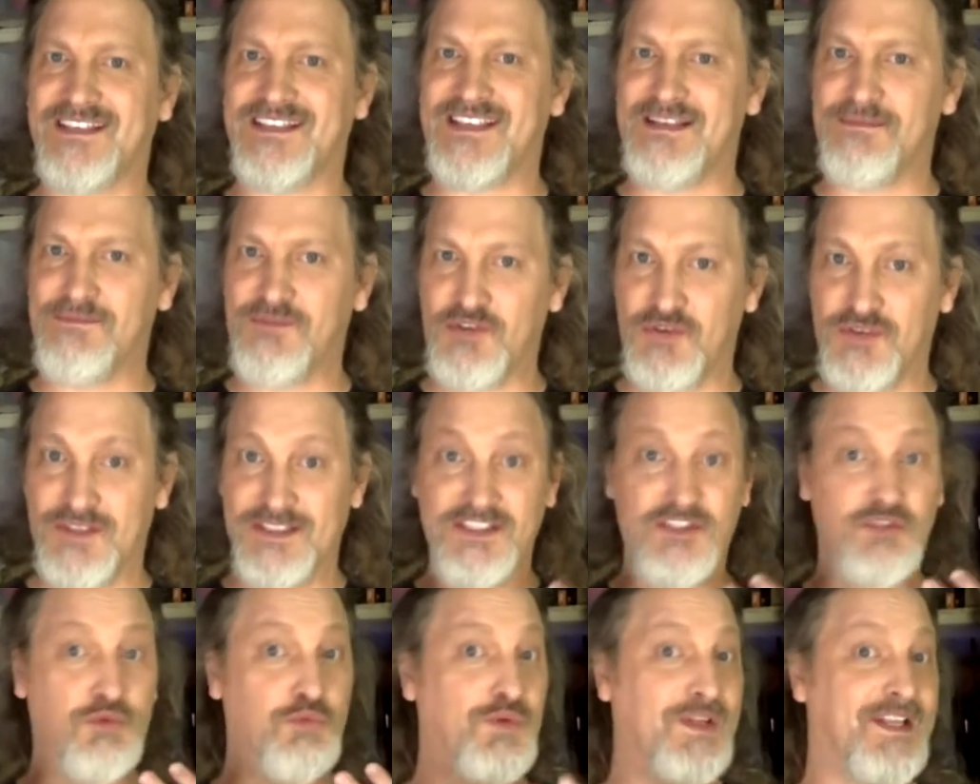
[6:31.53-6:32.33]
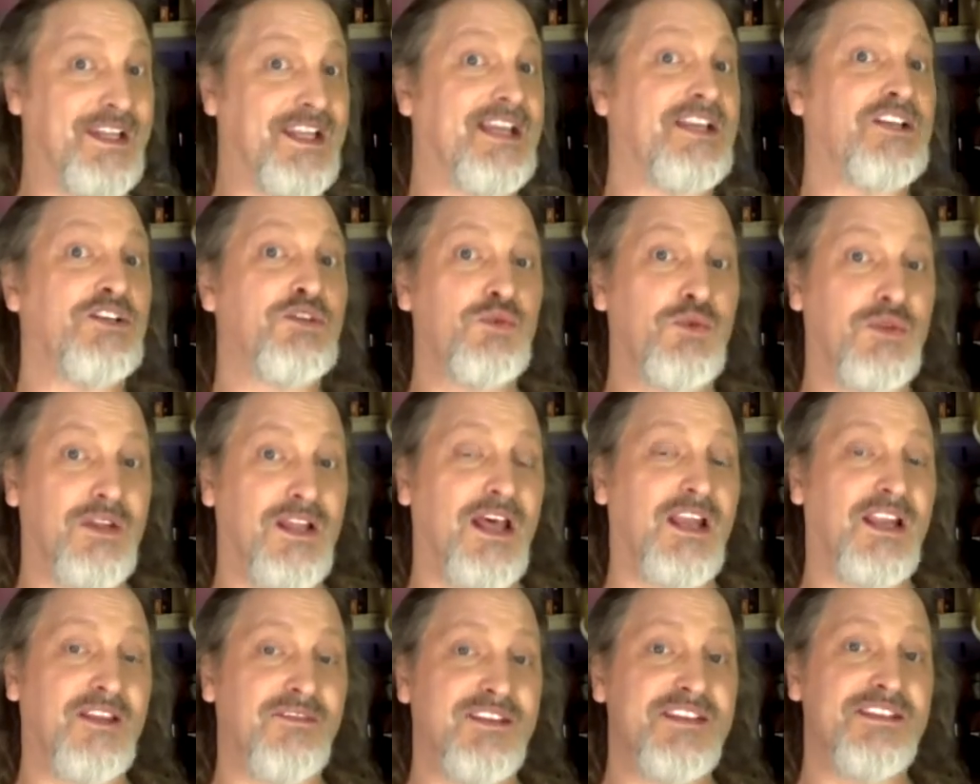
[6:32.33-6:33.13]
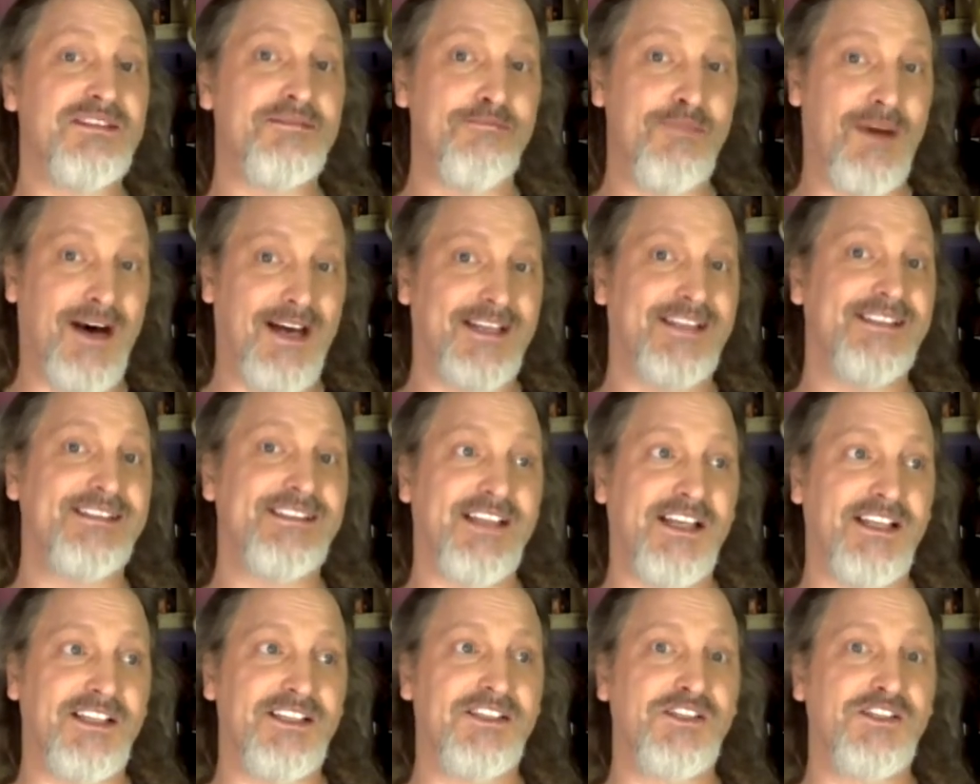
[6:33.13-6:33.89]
It seems to at least relate to a lot of his mindset.